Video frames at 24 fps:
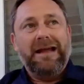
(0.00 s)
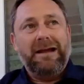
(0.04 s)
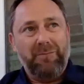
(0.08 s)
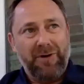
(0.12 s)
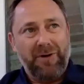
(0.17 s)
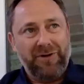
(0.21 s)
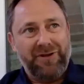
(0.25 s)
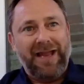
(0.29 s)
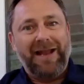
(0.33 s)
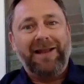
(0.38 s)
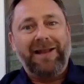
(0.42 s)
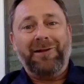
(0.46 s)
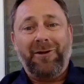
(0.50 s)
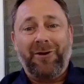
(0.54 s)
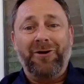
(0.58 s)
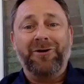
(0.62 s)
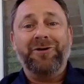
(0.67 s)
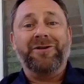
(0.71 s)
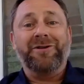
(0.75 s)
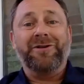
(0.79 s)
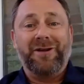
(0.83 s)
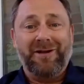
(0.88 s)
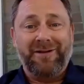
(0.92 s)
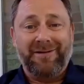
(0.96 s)
but they learn
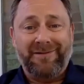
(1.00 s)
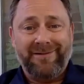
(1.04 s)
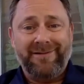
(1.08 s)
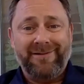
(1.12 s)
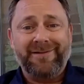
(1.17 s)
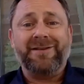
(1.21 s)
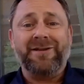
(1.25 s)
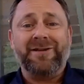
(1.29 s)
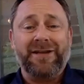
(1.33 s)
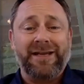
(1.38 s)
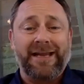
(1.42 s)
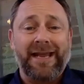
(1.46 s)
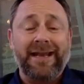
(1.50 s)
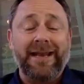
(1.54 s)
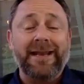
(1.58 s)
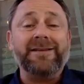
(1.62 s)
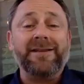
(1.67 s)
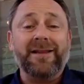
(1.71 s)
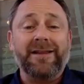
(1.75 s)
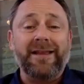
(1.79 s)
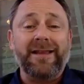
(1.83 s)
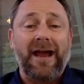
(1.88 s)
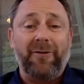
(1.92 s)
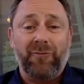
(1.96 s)
to to get into
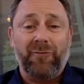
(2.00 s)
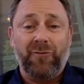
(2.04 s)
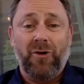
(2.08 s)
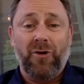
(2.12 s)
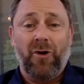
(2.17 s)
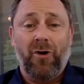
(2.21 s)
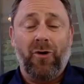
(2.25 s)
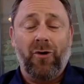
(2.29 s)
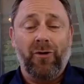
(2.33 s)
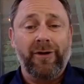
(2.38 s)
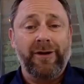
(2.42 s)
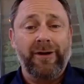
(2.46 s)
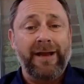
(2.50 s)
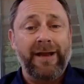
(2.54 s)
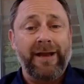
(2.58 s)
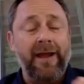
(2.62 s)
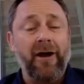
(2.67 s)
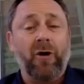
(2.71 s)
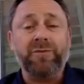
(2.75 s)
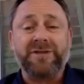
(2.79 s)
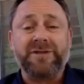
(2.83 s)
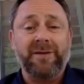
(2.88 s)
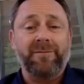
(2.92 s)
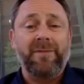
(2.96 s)
that role and it
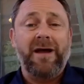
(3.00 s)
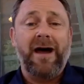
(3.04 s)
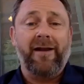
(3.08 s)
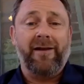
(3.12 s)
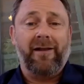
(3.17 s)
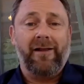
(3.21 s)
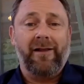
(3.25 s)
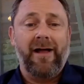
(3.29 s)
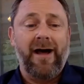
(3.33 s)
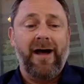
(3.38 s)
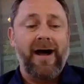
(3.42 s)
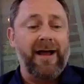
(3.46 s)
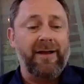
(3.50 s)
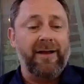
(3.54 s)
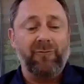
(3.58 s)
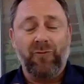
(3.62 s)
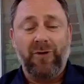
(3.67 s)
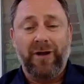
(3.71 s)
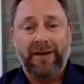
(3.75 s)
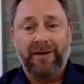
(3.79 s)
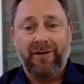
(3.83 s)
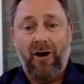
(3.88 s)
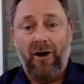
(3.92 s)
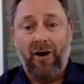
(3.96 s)
helps them out a lot
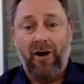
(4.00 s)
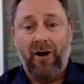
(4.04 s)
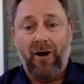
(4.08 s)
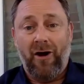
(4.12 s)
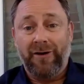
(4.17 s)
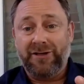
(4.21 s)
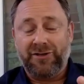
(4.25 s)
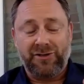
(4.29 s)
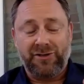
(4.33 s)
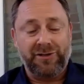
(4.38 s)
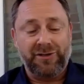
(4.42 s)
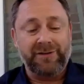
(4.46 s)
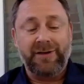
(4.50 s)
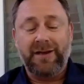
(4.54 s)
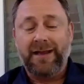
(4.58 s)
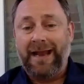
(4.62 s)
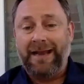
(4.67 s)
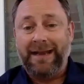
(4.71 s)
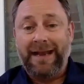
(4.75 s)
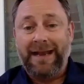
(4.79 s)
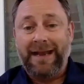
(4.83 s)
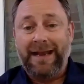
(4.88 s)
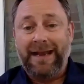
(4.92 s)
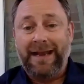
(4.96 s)
when audition
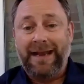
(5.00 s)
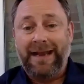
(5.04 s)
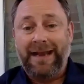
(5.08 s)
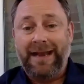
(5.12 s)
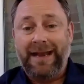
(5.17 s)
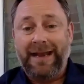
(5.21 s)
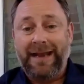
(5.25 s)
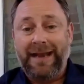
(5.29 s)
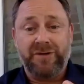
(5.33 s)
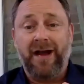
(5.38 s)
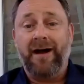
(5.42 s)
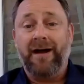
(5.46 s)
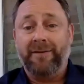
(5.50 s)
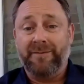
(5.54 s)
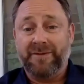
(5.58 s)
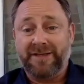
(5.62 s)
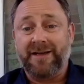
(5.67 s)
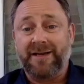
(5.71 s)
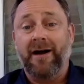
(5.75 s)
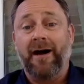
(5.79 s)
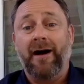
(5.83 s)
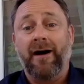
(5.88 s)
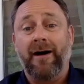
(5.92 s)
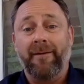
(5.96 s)
and interview
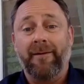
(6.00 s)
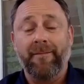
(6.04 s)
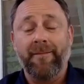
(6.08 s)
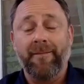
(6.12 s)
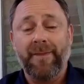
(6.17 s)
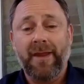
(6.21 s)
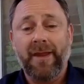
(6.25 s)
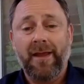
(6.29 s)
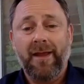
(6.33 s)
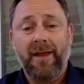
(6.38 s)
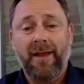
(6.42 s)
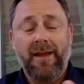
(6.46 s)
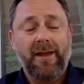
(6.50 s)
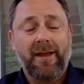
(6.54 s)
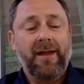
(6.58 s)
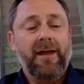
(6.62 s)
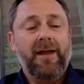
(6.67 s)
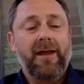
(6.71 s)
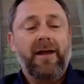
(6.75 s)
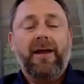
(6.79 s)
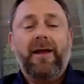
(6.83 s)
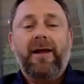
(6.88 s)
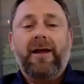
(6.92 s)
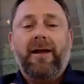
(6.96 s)
times come
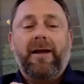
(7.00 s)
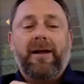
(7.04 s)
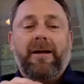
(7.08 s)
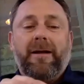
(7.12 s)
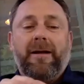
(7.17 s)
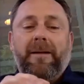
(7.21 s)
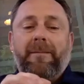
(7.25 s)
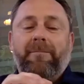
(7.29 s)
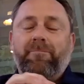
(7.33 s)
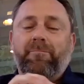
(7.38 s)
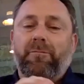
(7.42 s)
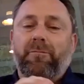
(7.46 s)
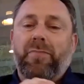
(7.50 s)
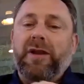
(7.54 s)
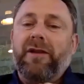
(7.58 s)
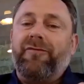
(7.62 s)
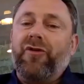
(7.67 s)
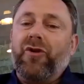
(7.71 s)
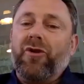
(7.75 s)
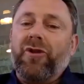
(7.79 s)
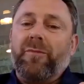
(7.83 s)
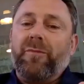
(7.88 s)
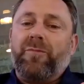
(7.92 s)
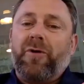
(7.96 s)
but if
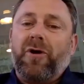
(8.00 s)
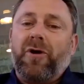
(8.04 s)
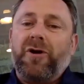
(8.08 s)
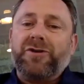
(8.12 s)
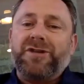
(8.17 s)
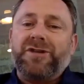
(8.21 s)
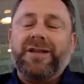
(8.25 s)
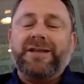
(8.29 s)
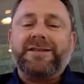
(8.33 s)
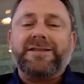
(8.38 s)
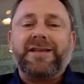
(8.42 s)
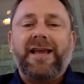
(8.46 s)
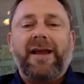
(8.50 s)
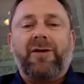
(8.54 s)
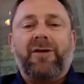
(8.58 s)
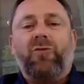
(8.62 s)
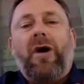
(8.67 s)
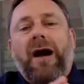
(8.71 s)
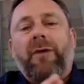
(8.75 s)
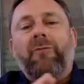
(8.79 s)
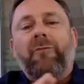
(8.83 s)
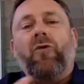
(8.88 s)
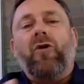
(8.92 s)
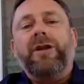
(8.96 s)
you're the person that's like well
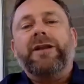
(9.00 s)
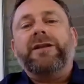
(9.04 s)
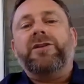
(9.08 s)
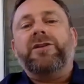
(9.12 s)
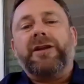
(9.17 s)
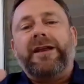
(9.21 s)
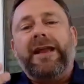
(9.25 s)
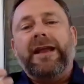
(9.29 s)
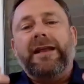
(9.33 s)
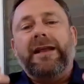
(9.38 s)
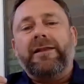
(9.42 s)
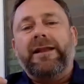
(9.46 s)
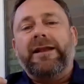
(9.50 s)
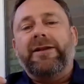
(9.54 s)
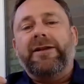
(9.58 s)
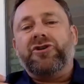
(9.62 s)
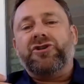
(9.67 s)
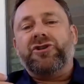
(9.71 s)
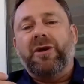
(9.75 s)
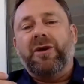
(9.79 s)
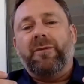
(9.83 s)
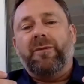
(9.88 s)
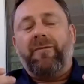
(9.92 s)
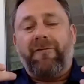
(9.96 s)
i'm wanting to get
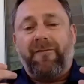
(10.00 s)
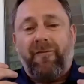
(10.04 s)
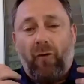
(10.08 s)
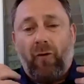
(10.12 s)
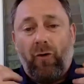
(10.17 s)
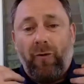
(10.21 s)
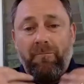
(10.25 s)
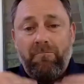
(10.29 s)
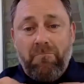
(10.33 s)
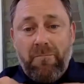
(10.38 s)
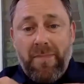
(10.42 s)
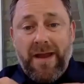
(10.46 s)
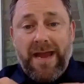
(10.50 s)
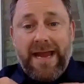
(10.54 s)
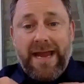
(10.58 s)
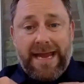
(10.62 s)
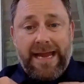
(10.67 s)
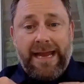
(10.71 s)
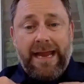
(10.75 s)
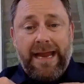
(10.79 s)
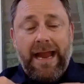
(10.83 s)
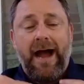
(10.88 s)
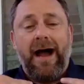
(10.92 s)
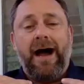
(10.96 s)
leadership for
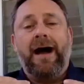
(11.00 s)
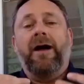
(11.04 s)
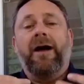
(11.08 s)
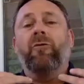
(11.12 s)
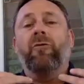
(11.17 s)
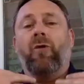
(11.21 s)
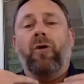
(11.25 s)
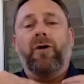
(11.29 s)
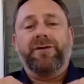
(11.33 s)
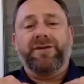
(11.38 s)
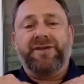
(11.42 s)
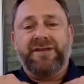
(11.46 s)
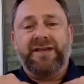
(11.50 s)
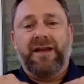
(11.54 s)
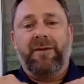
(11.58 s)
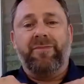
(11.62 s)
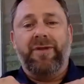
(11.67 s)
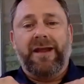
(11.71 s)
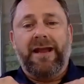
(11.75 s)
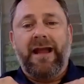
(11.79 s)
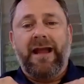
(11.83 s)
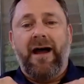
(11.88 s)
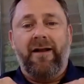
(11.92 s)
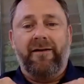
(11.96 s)
me i want
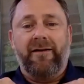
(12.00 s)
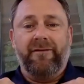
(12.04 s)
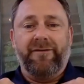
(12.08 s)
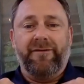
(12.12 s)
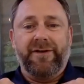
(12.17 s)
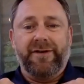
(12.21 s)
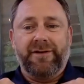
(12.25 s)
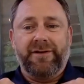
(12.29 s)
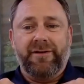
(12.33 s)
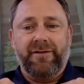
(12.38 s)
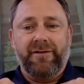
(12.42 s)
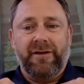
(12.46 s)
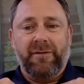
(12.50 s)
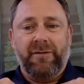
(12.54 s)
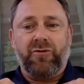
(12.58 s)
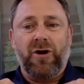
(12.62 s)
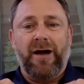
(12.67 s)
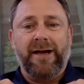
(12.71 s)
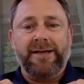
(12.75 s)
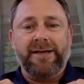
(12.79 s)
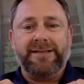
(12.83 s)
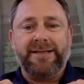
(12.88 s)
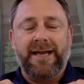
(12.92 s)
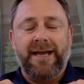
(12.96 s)
something out of the the
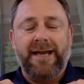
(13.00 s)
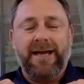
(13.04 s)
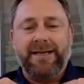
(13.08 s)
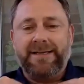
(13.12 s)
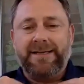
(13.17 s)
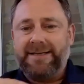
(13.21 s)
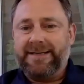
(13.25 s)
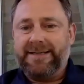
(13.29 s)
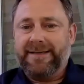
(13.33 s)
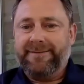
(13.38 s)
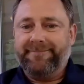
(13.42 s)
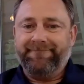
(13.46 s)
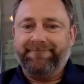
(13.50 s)
process